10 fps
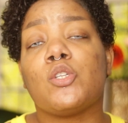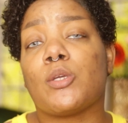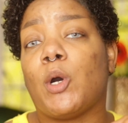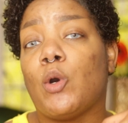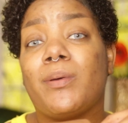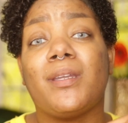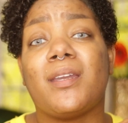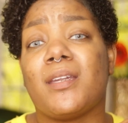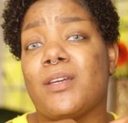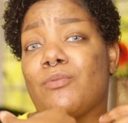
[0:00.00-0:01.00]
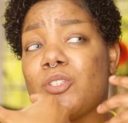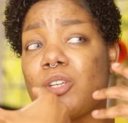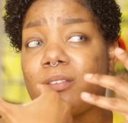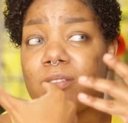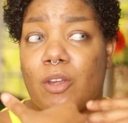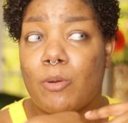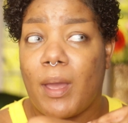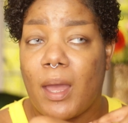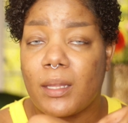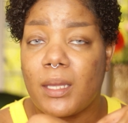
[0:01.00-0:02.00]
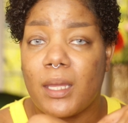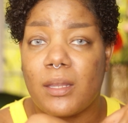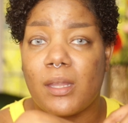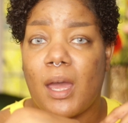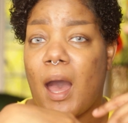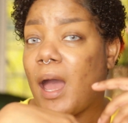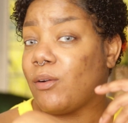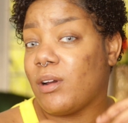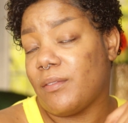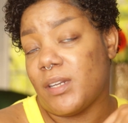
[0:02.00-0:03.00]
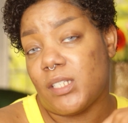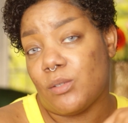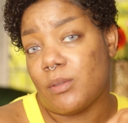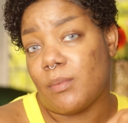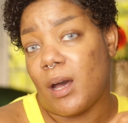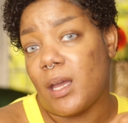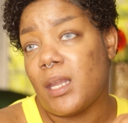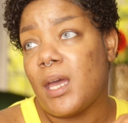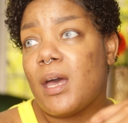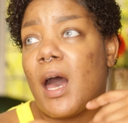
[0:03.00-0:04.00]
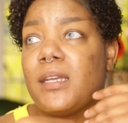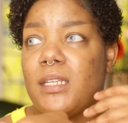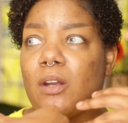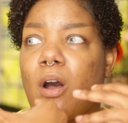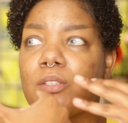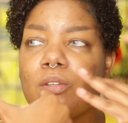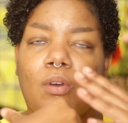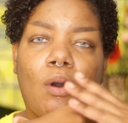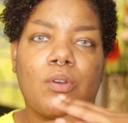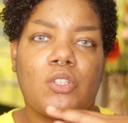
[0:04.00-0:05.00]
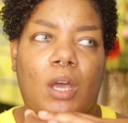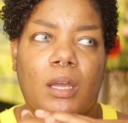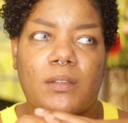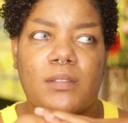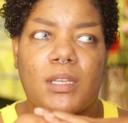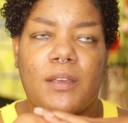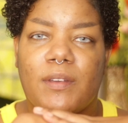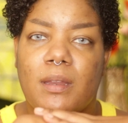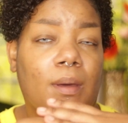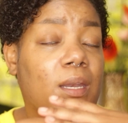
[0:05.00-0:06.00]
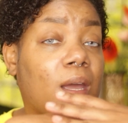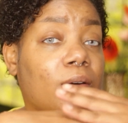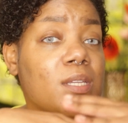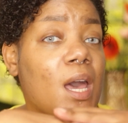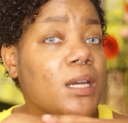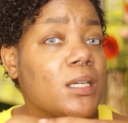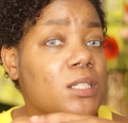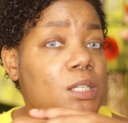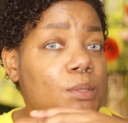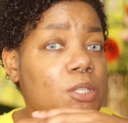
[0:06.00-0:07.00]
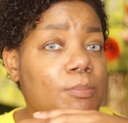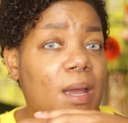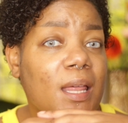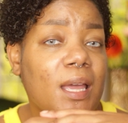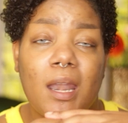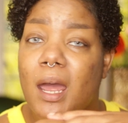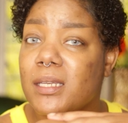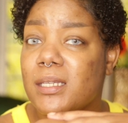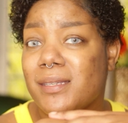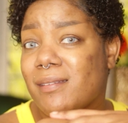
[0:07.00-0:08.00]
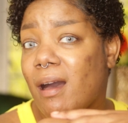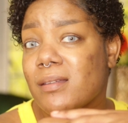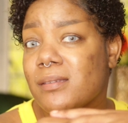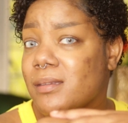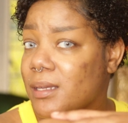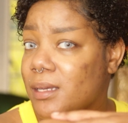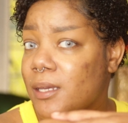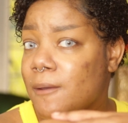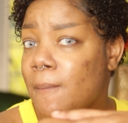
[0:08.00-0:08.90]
So I'm hoping that it was just their palette and that I don't have an issue with mine. I did also go and check to see if anybody else had an issue with their palette, and I did not see